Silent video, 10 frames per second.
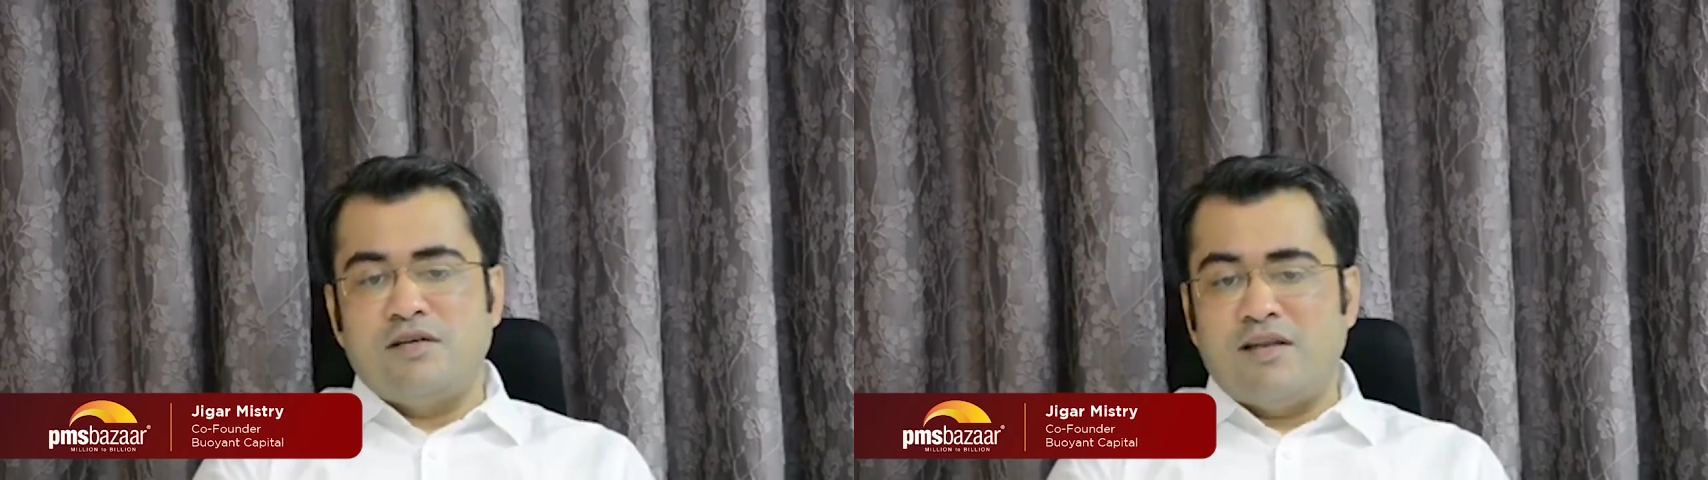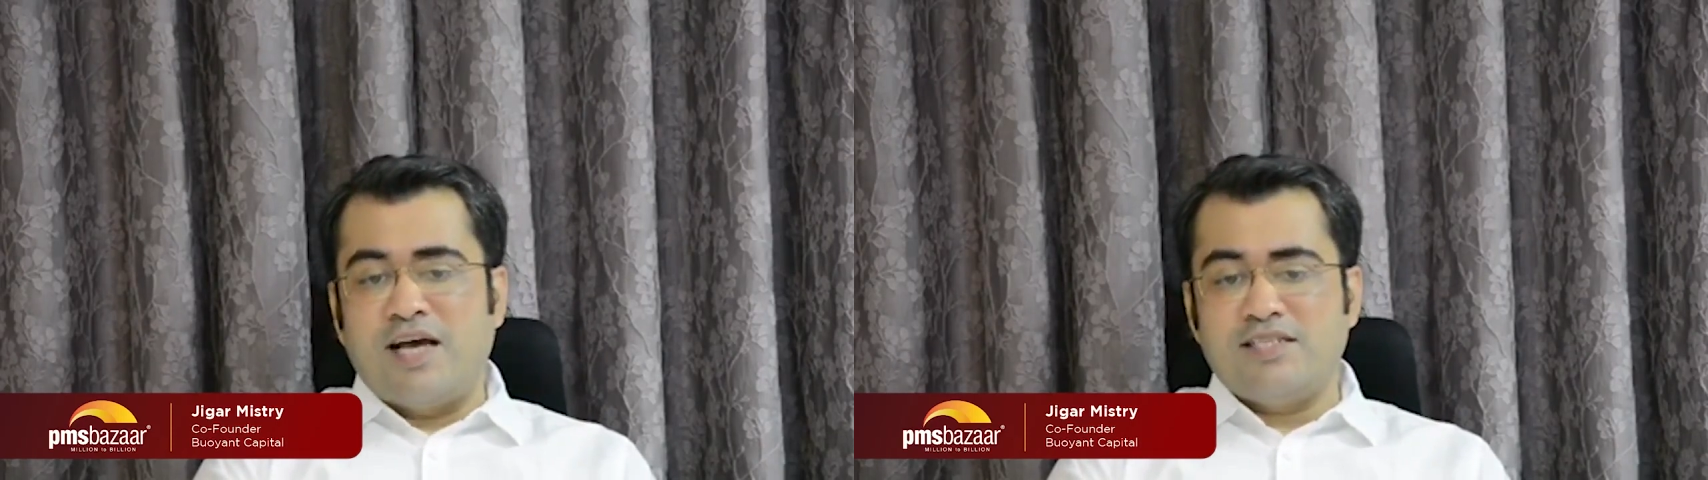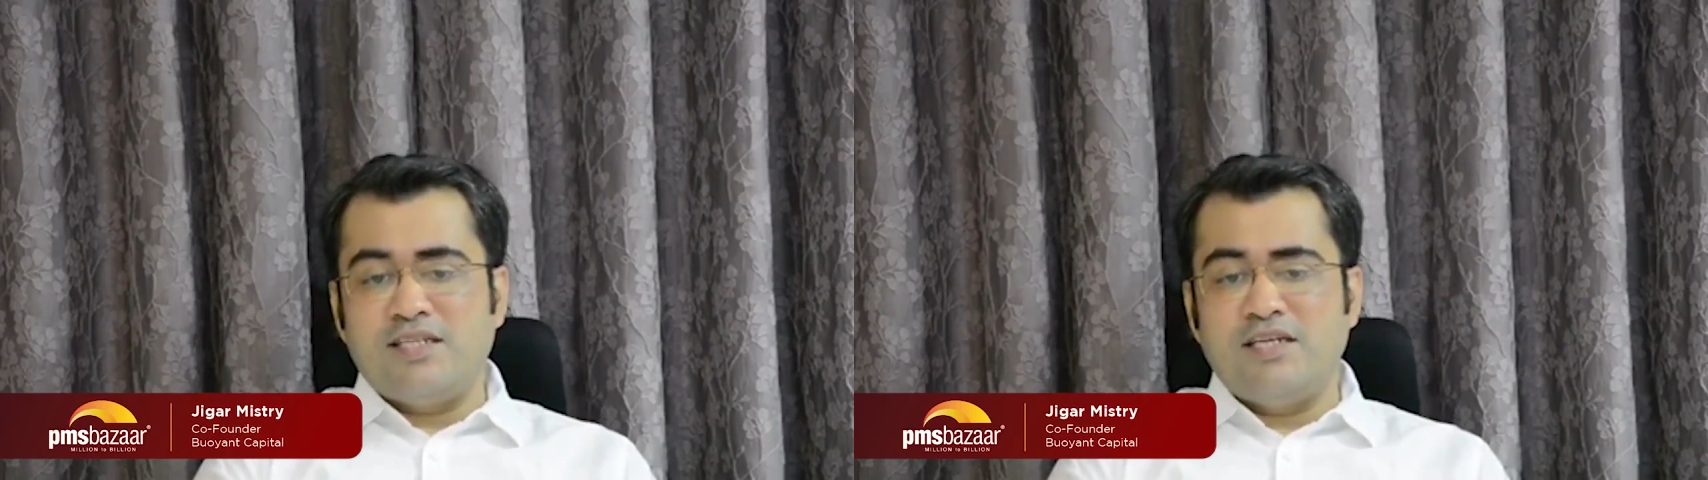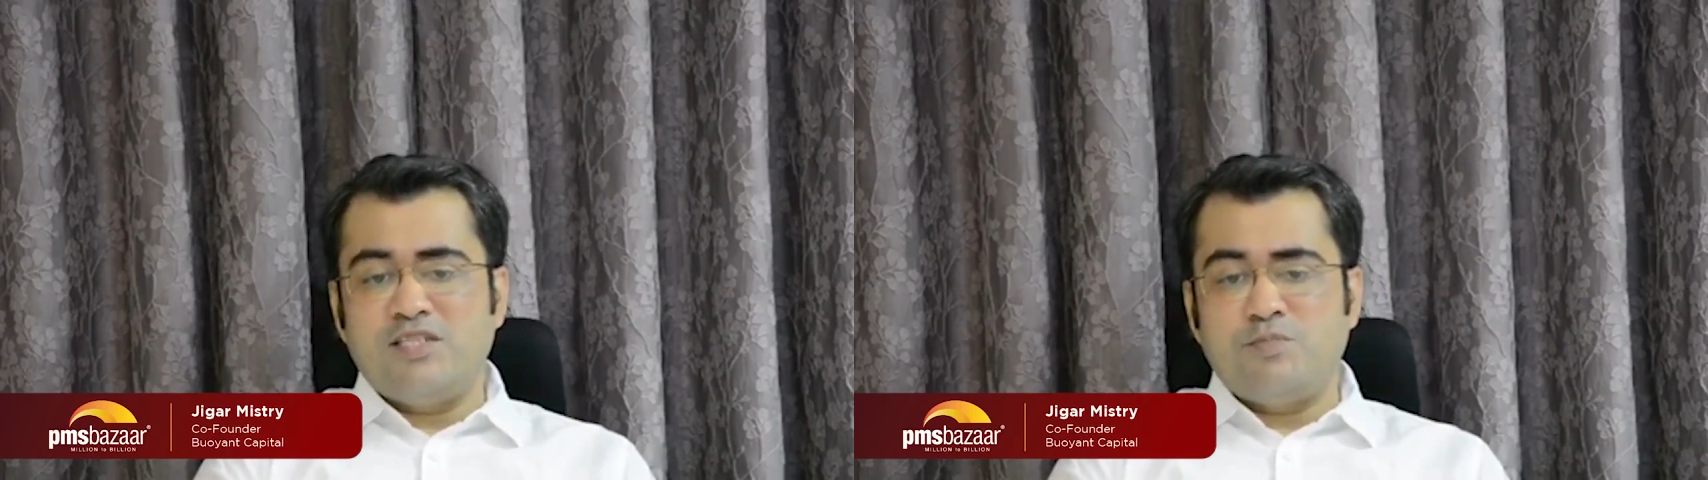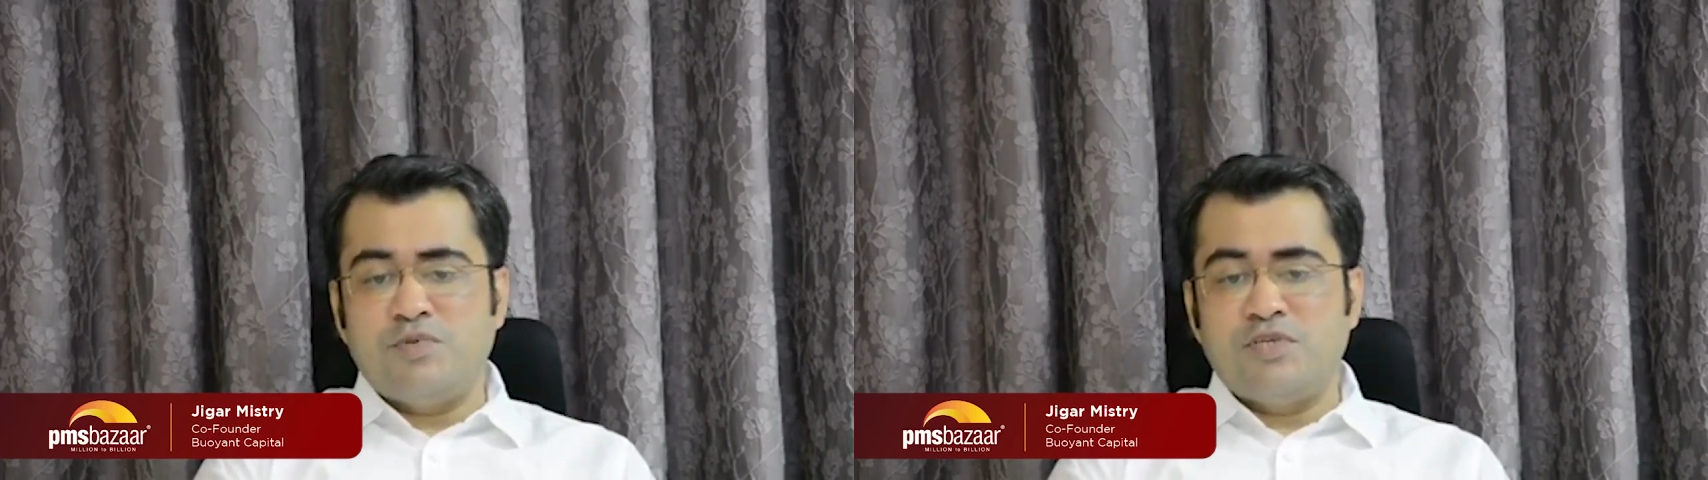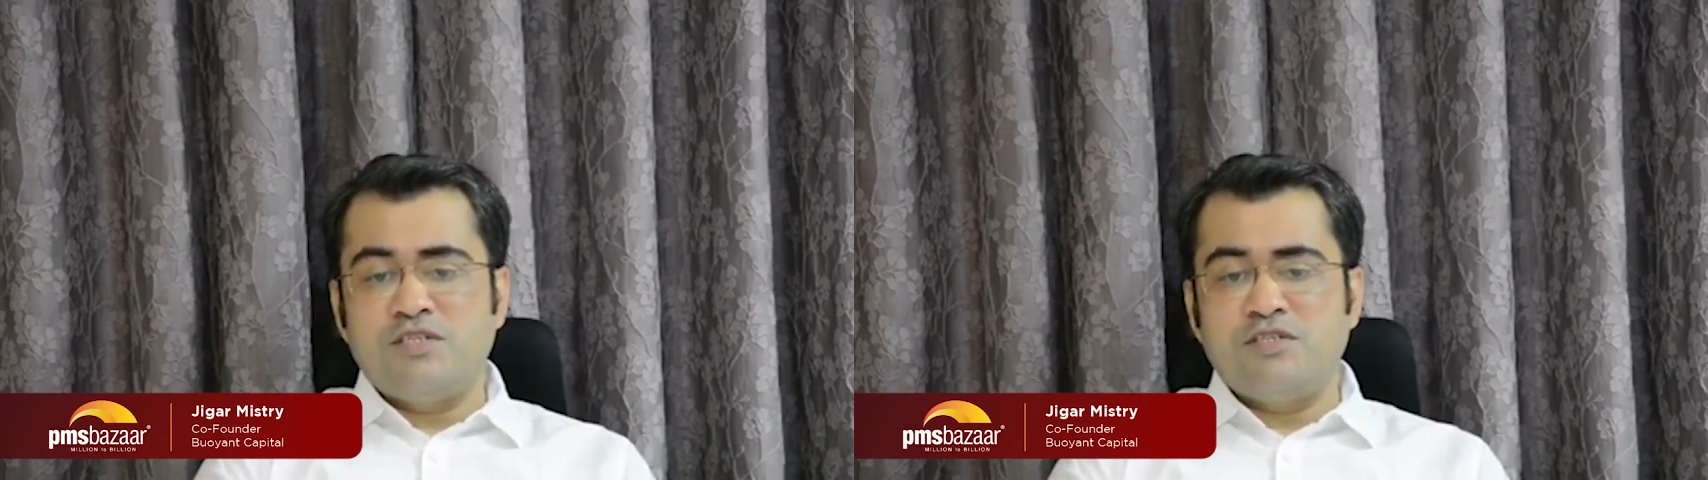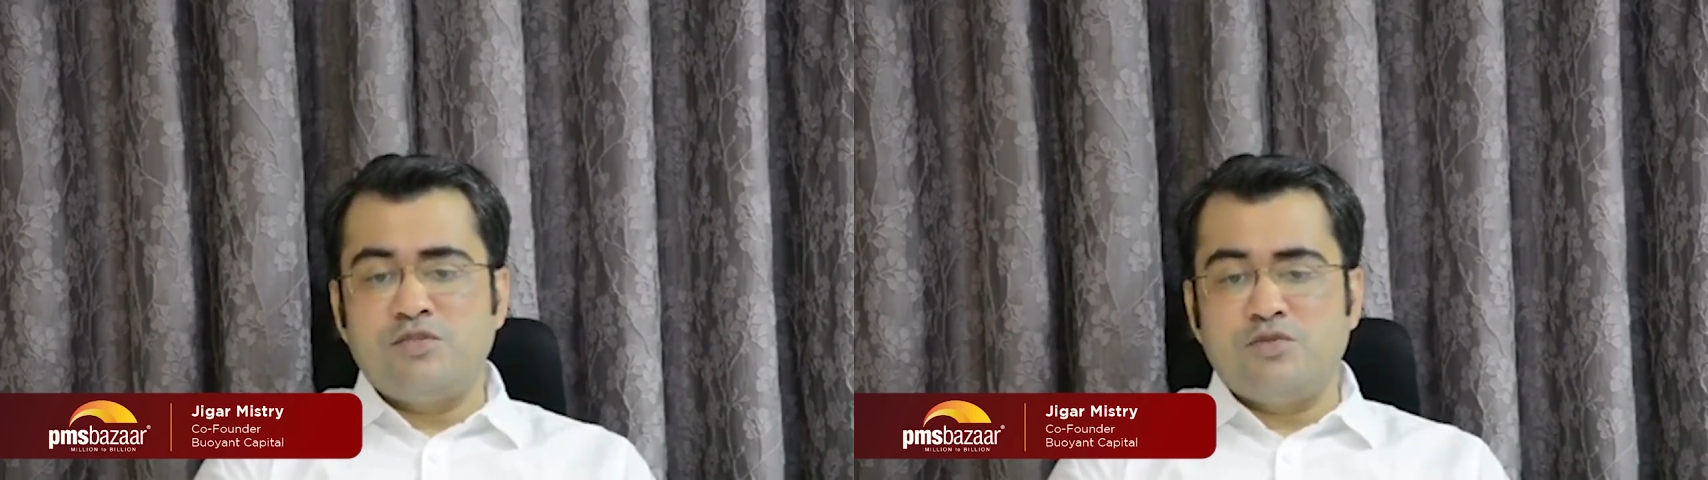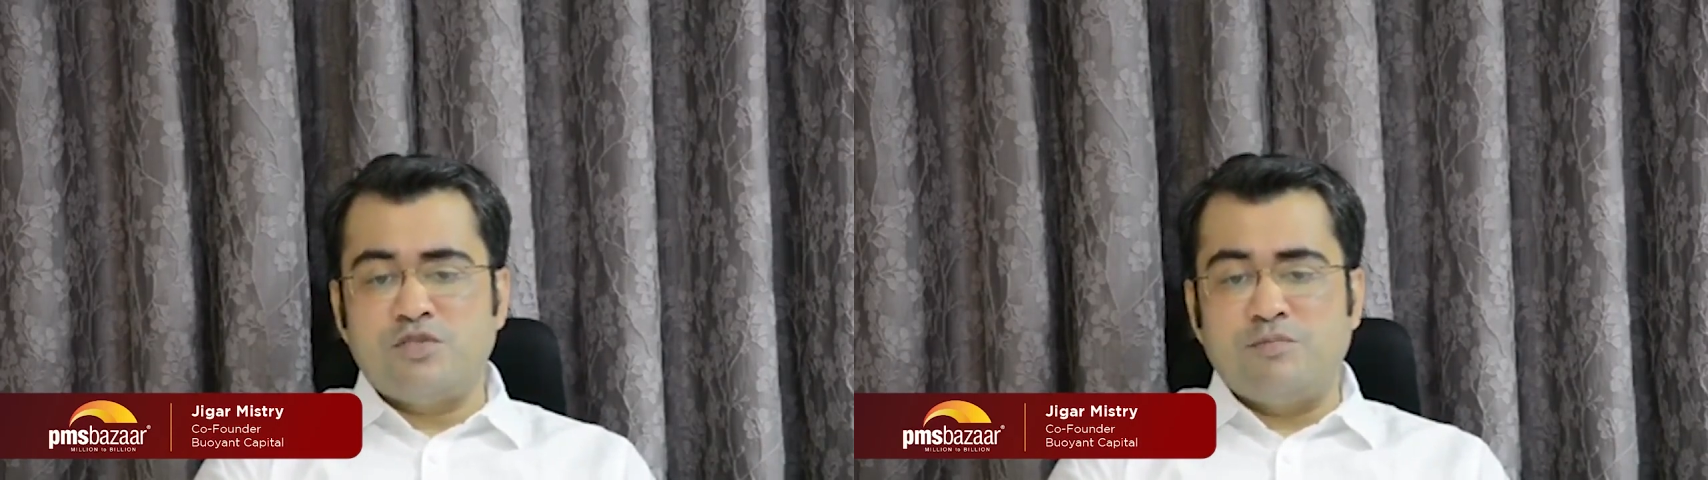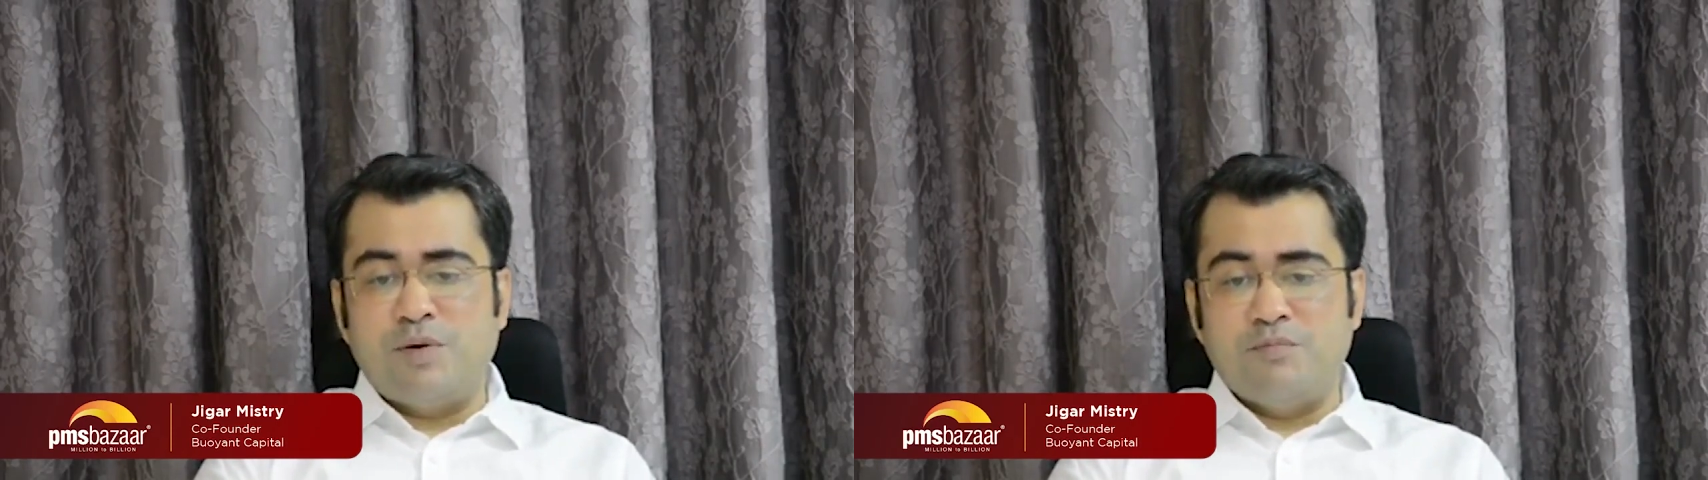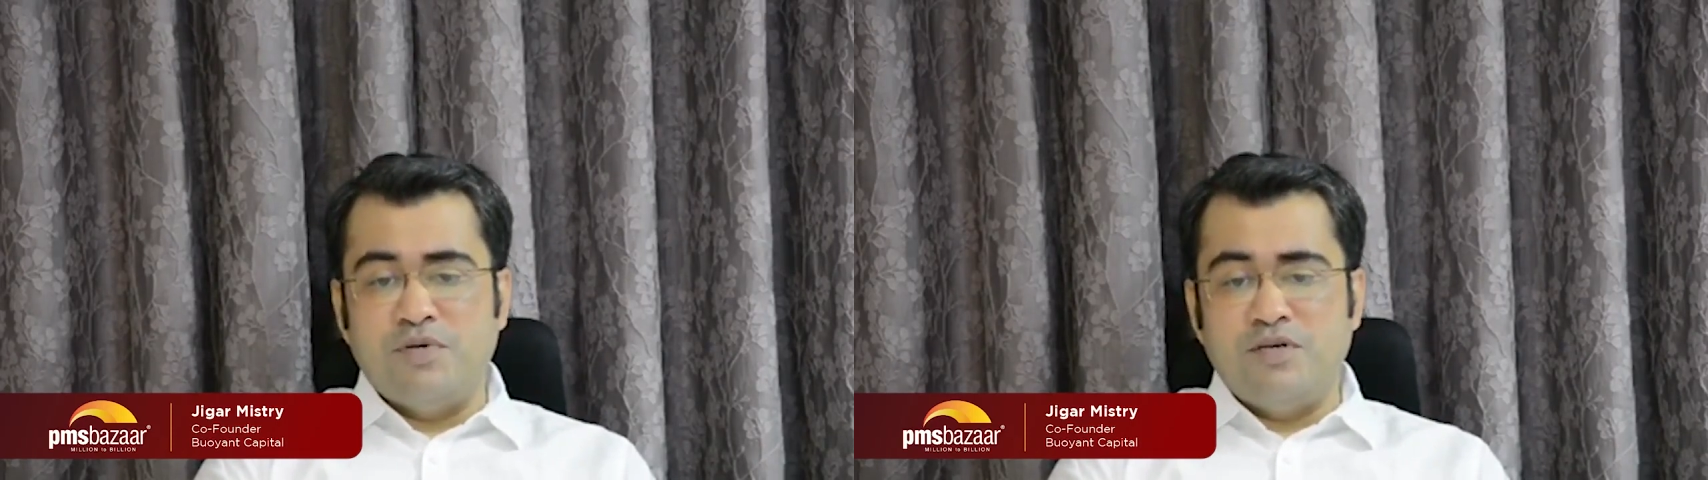Lastly, it is pertinent to
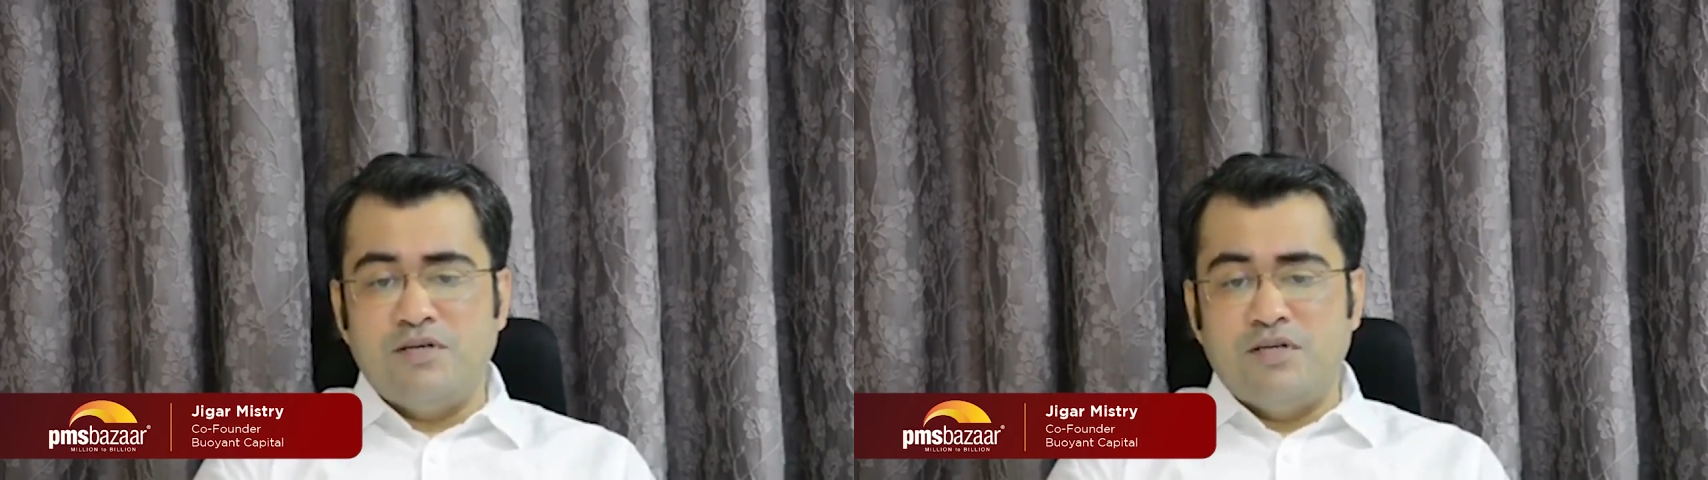remember